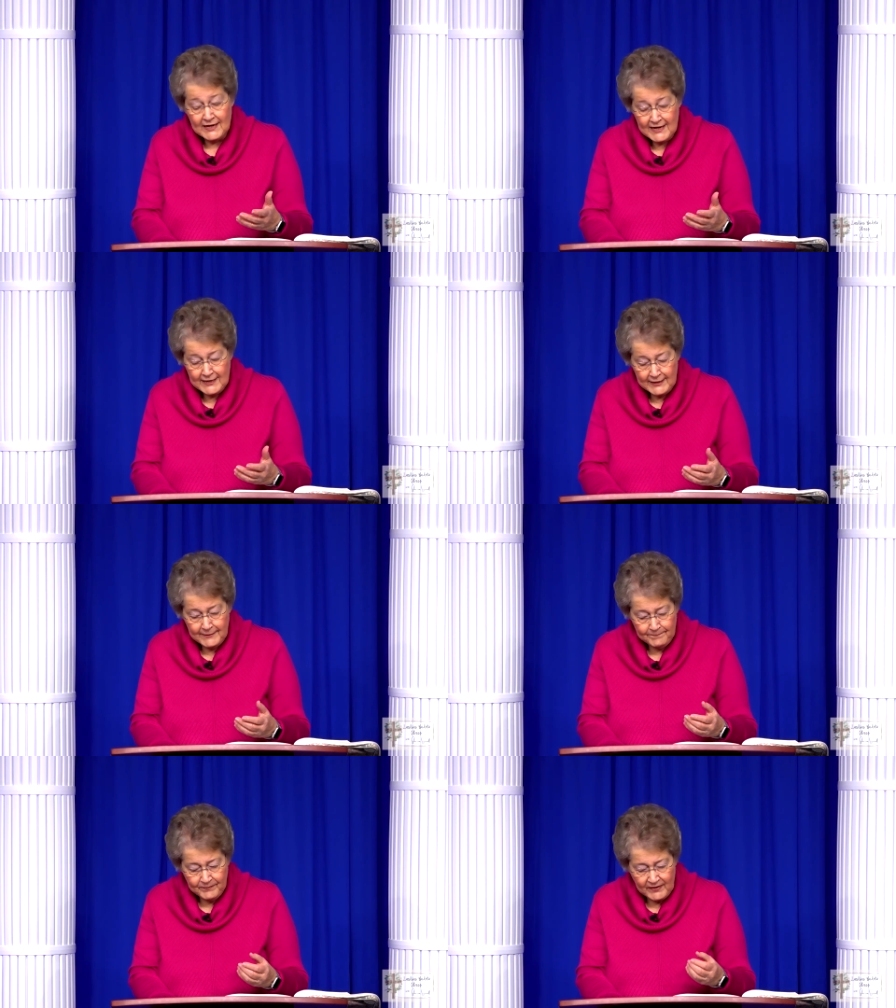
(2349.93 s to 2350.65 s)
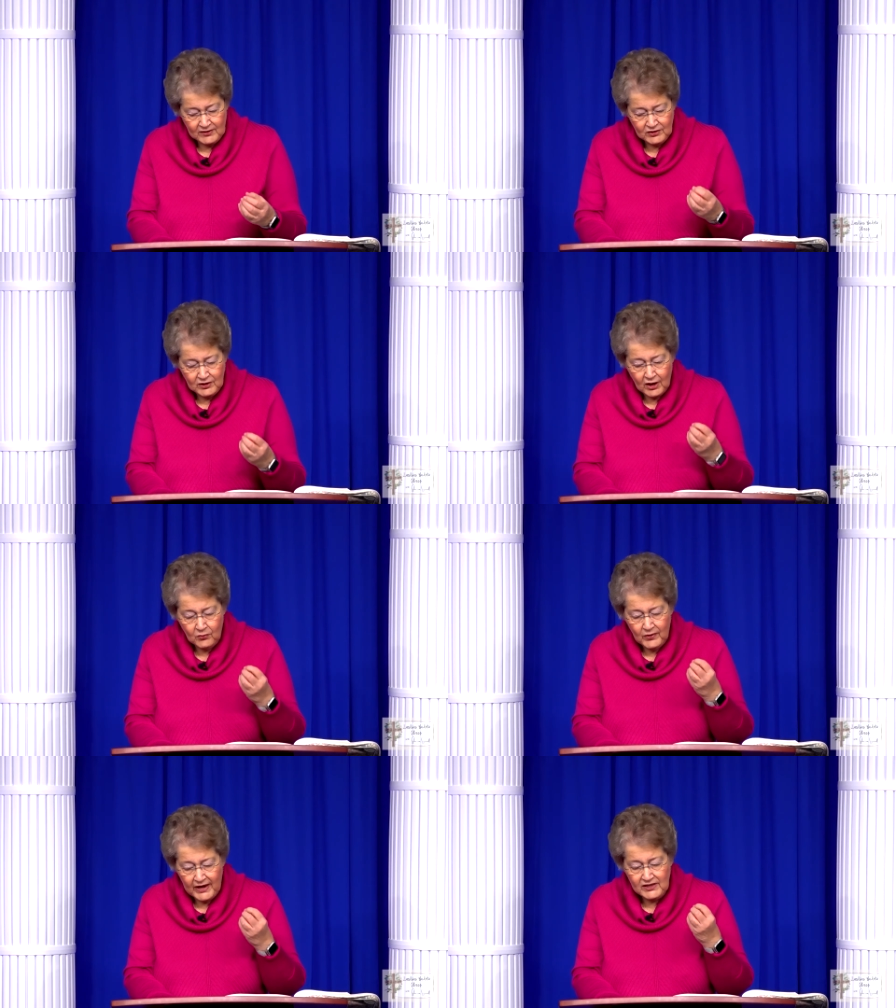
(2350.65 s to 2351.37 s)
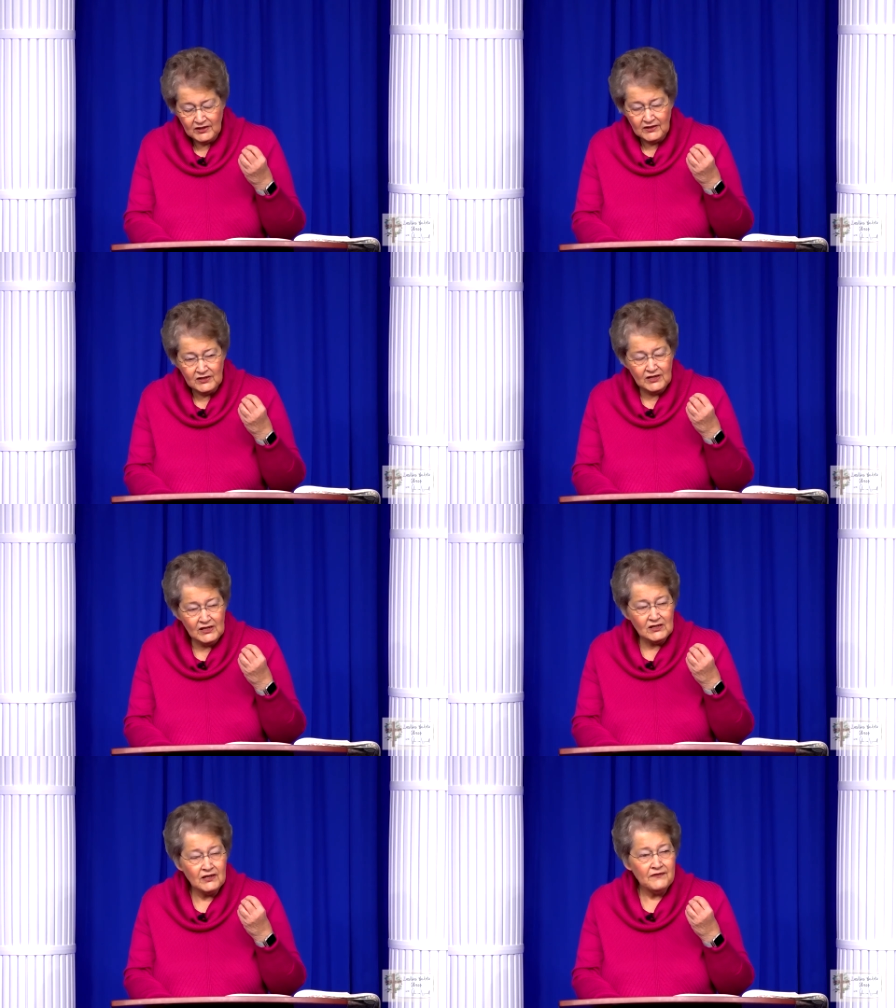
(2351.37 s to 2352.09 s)
Um, it's not a race in the
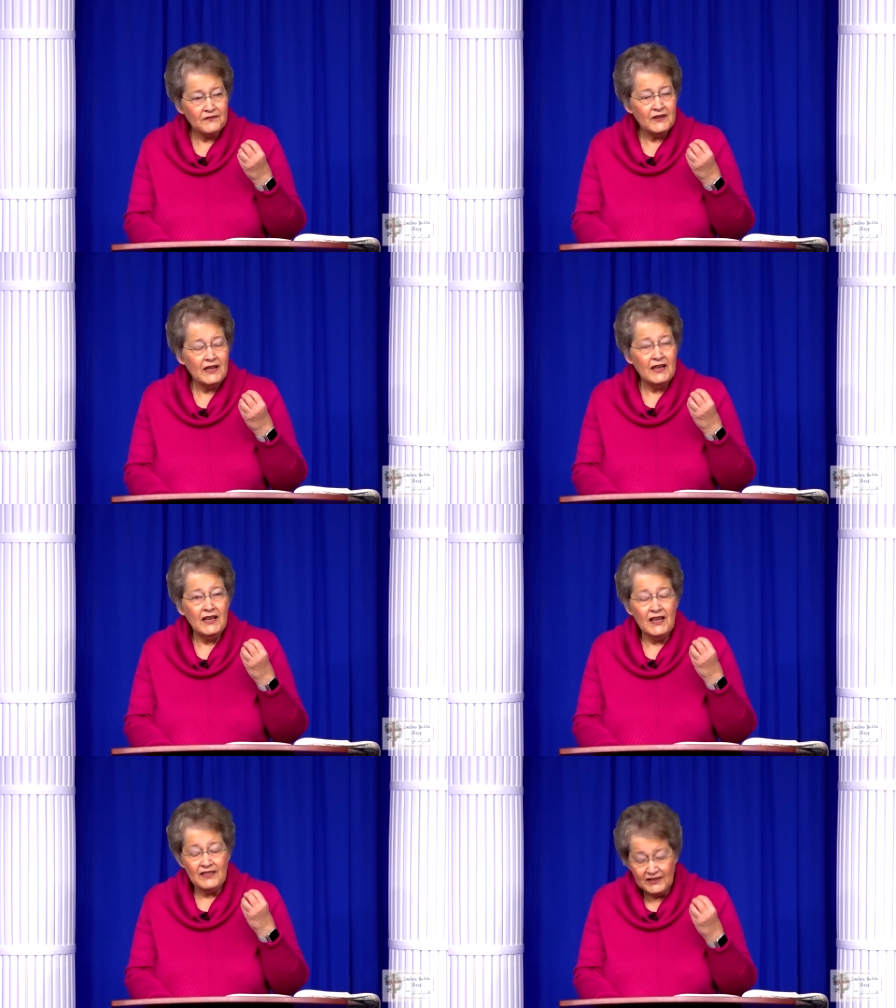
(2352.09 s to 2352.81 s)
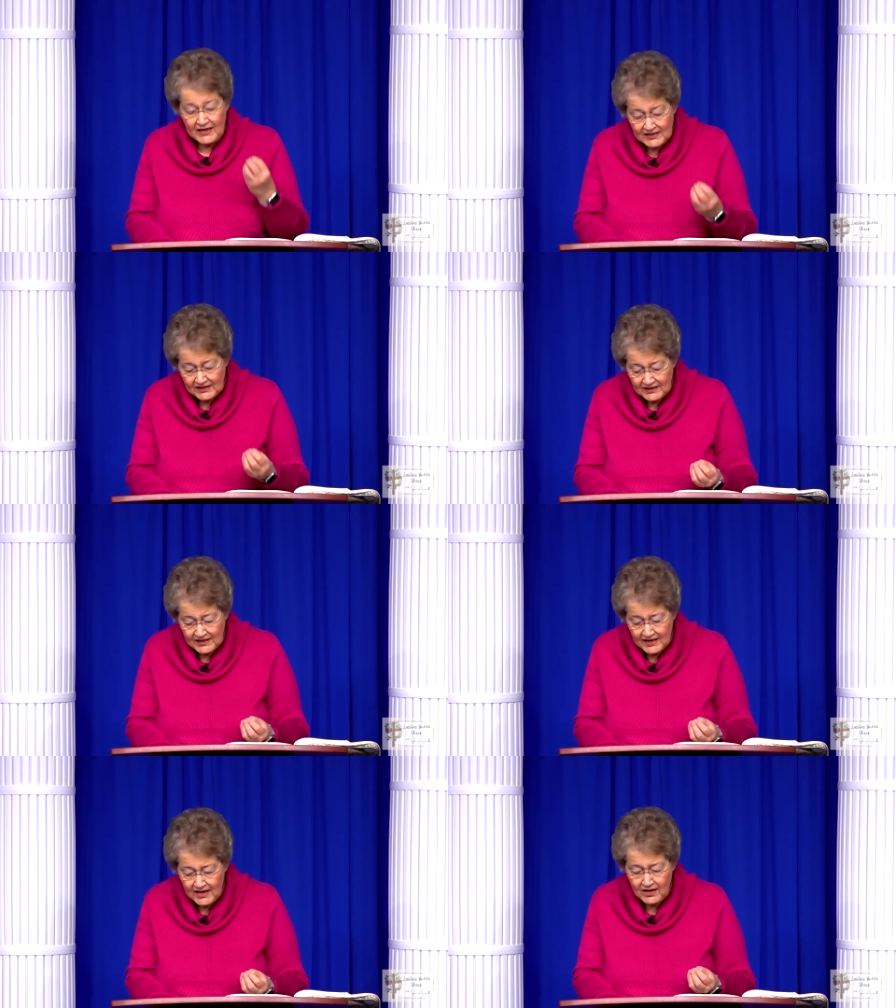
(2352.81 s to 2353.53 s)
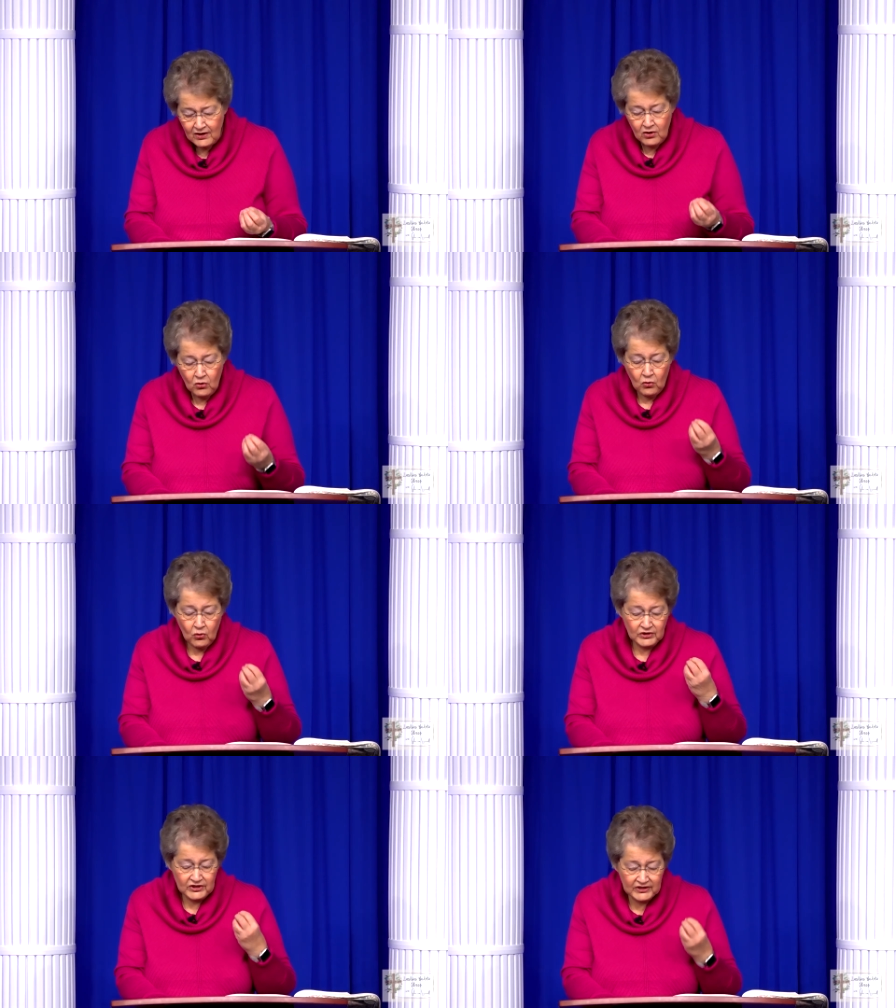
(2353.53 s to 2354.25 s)
sense of ethnicity
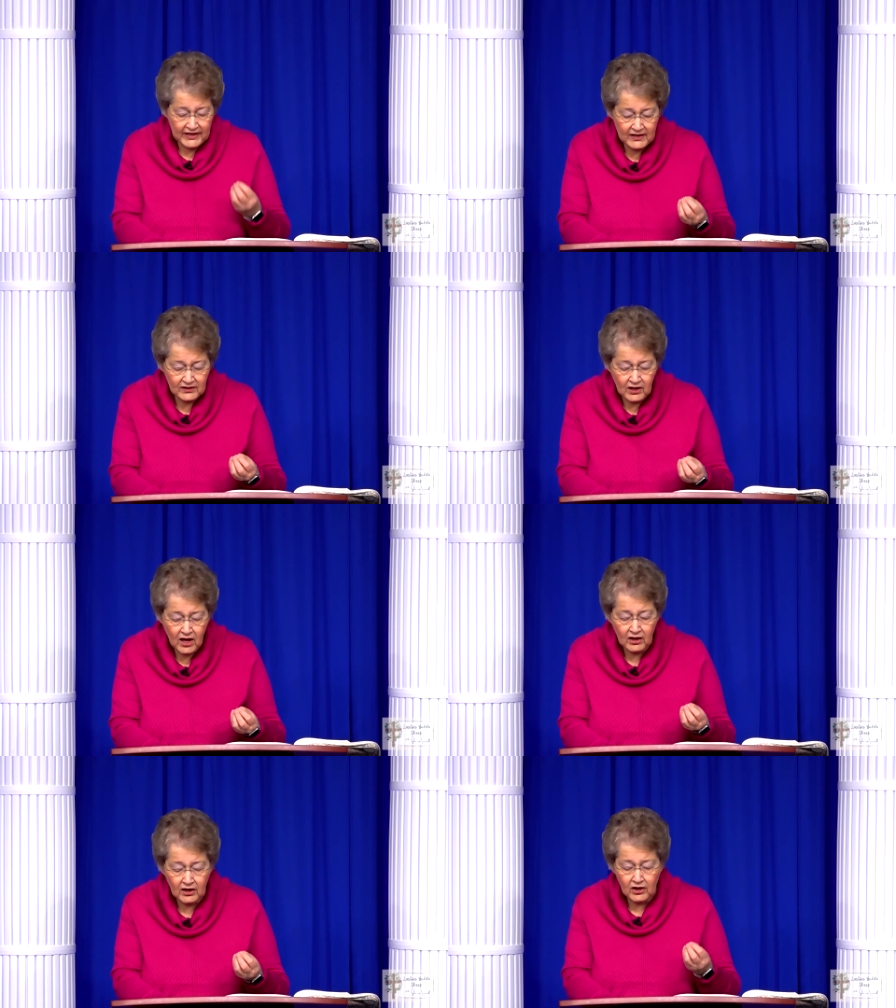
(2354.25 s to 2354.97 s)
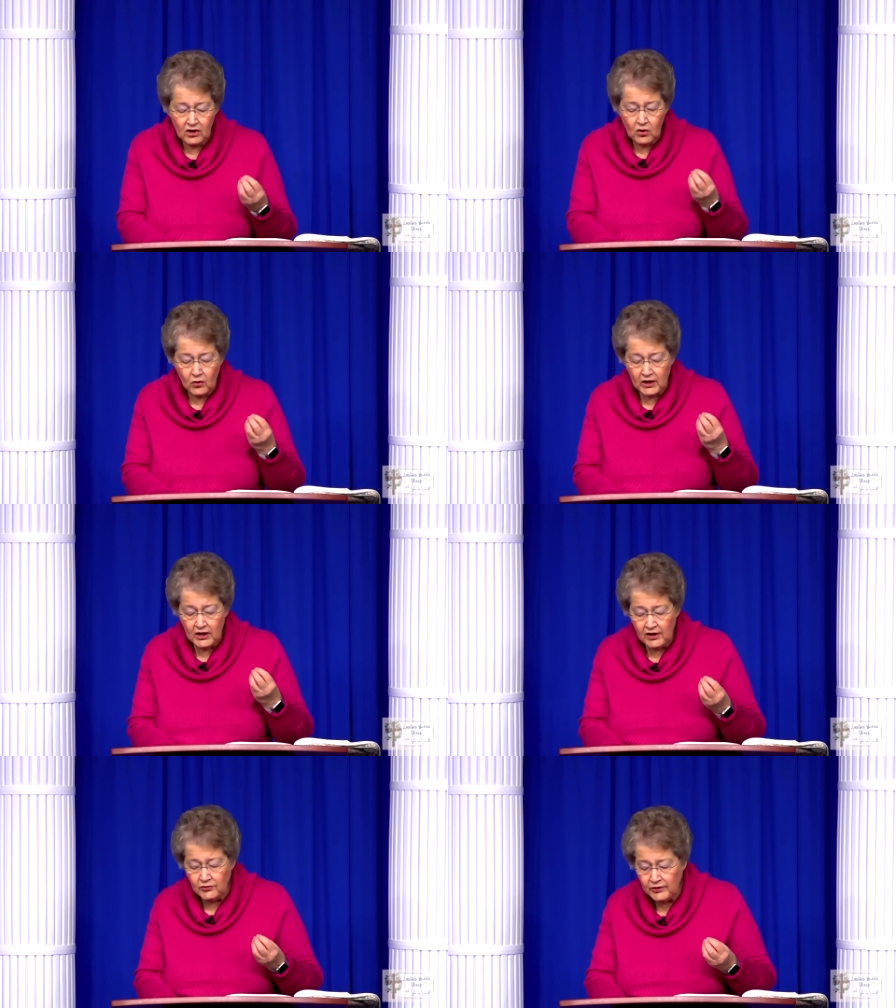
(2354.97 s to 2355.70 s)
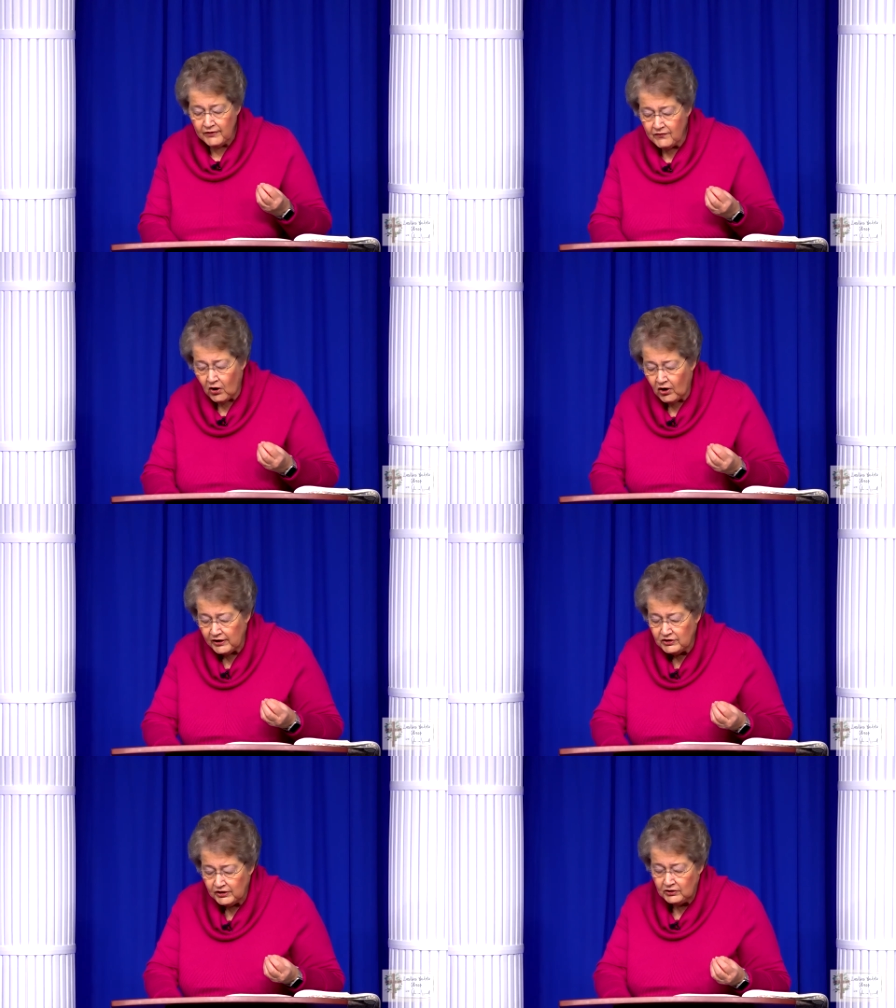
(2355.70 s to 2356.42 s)
or skin color or country of
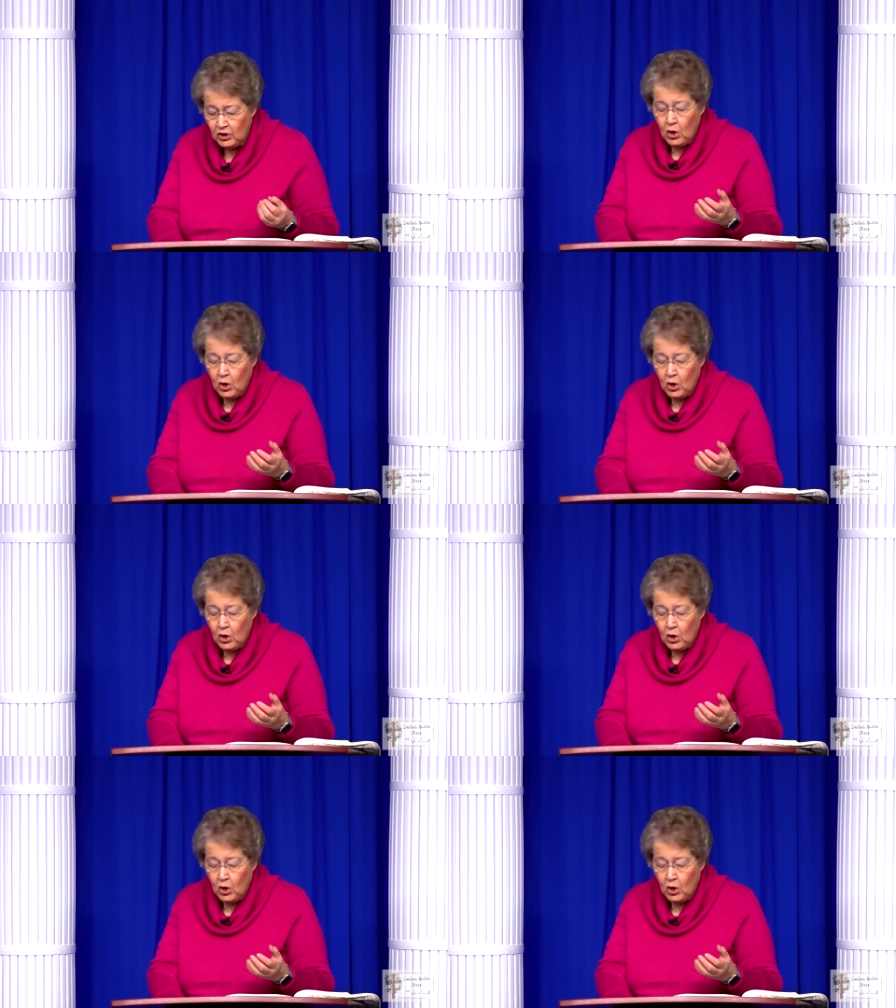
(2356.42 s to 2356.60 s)
origin.